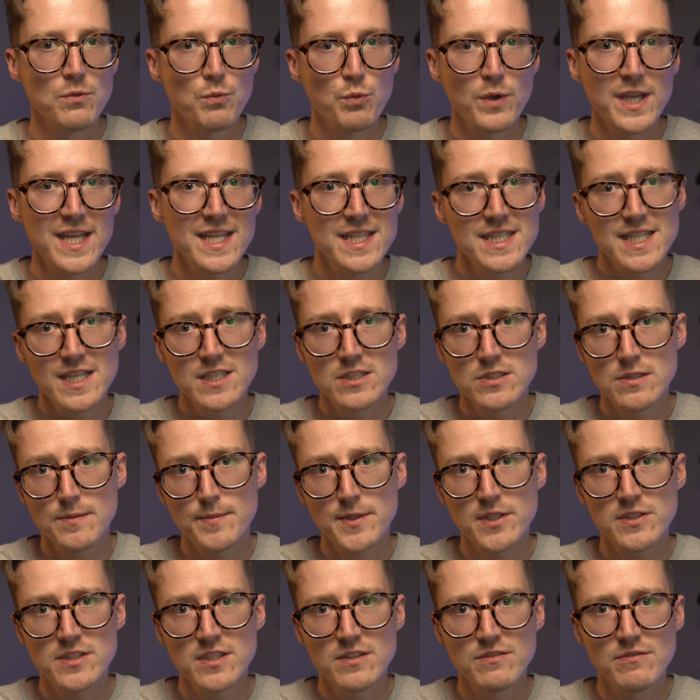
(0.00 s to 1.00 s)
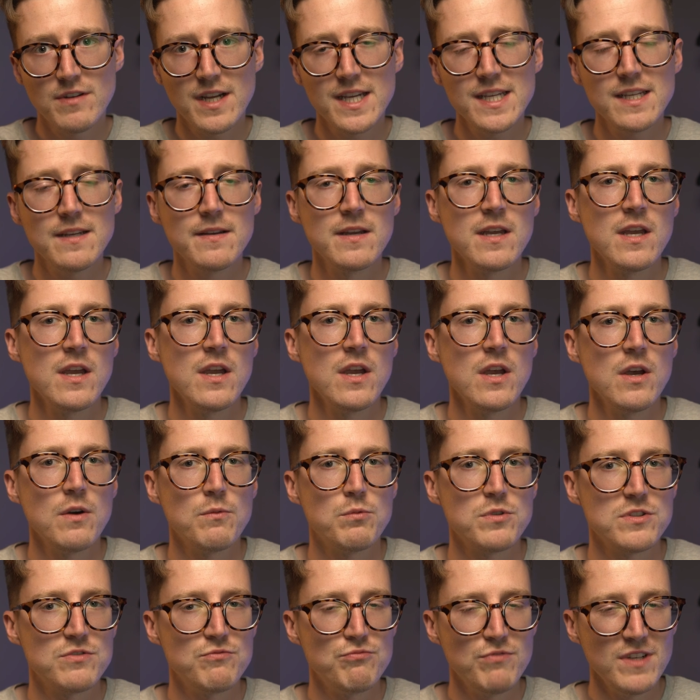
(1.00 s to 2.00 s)
weight distribution right
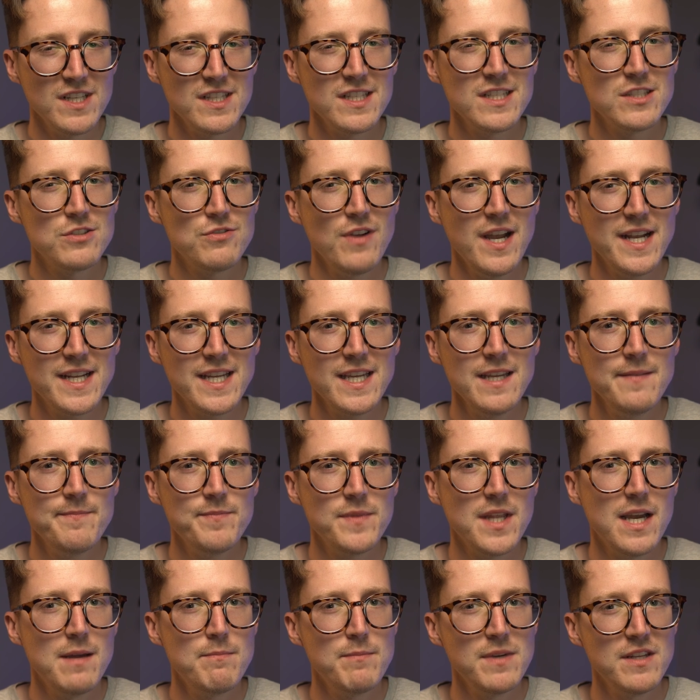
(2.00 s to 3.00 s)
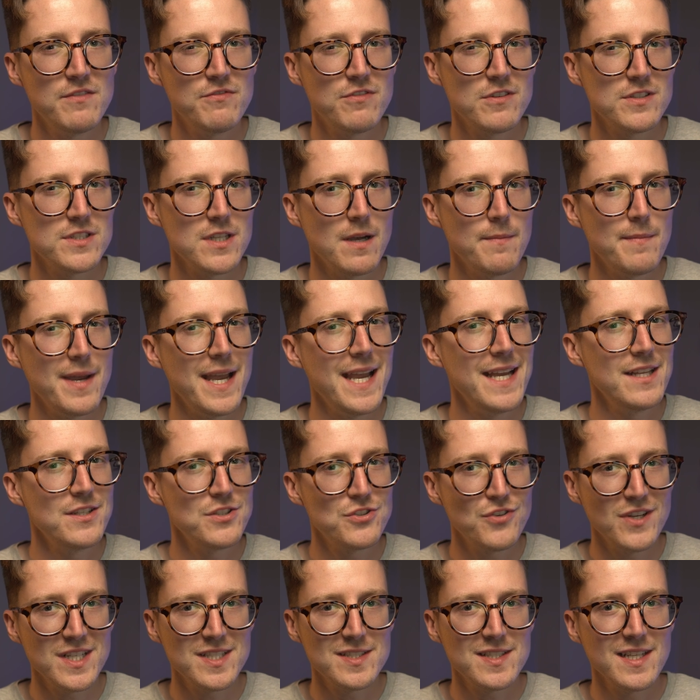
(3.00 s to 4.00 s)
was really tricky and made for some
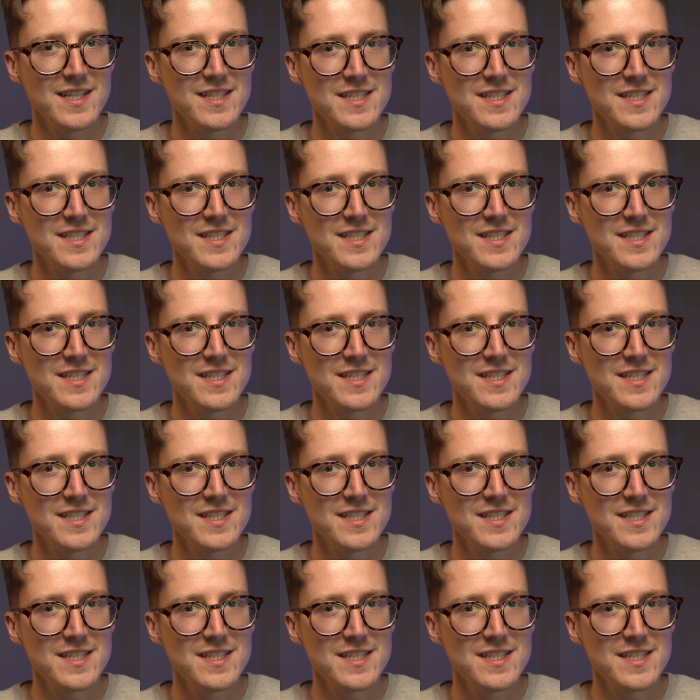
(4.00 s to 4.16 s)
interesting